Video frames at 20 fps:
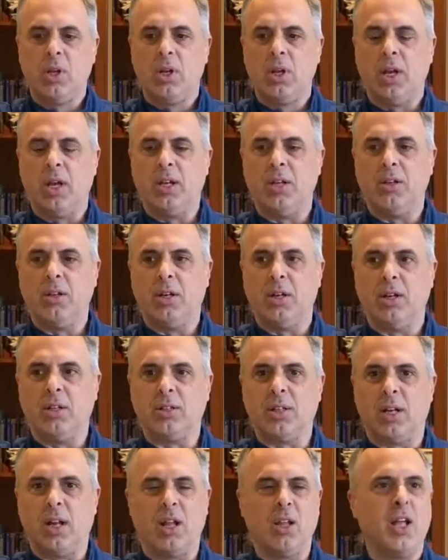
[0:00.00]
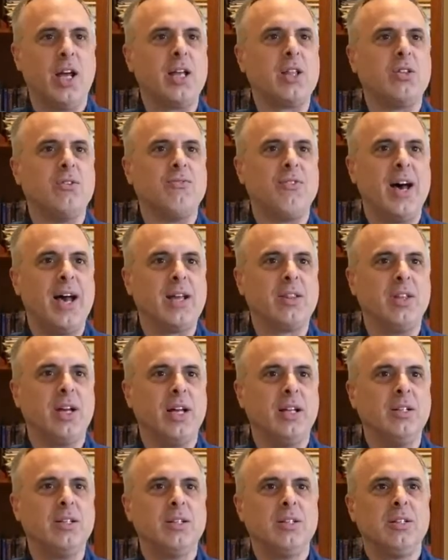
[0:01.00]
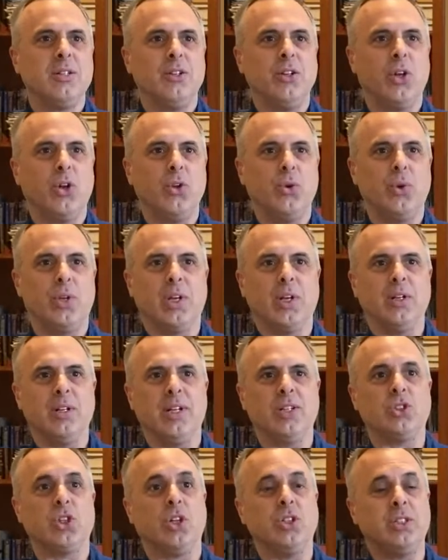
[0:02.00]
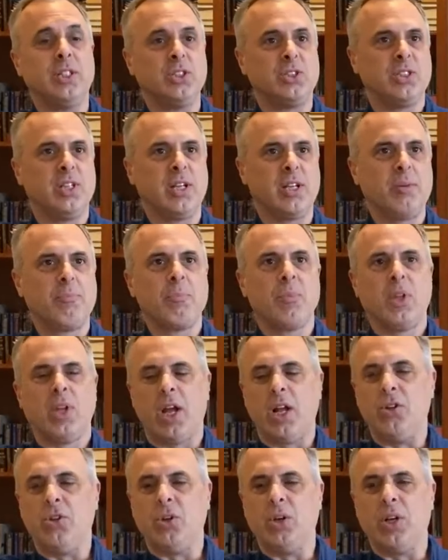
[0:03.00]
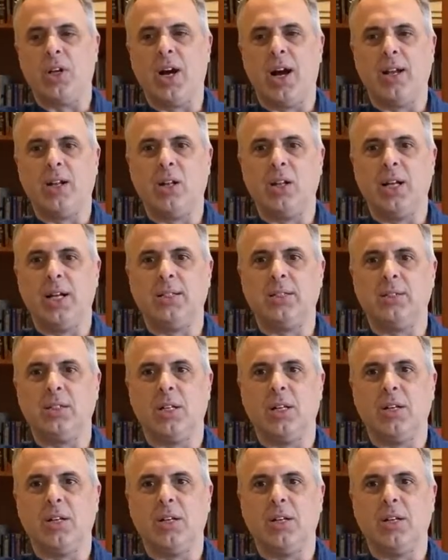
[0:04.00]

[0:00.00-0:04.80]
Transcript: and I like the fact that it's artistic, and you can kind of let